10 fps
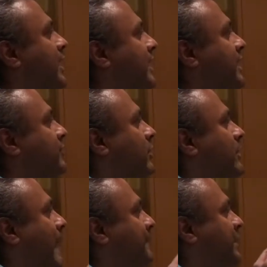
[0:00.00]

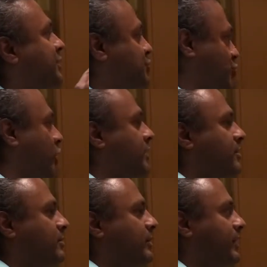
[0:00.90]
either the should
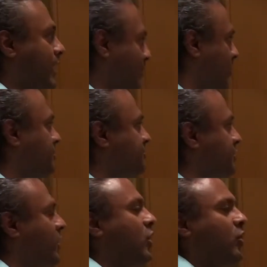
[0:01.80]
approach,
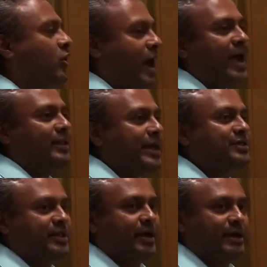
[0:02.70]
or I
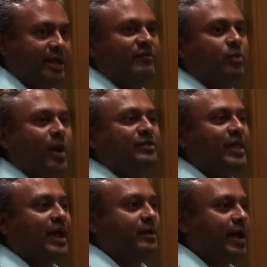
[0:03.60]
like the given when then.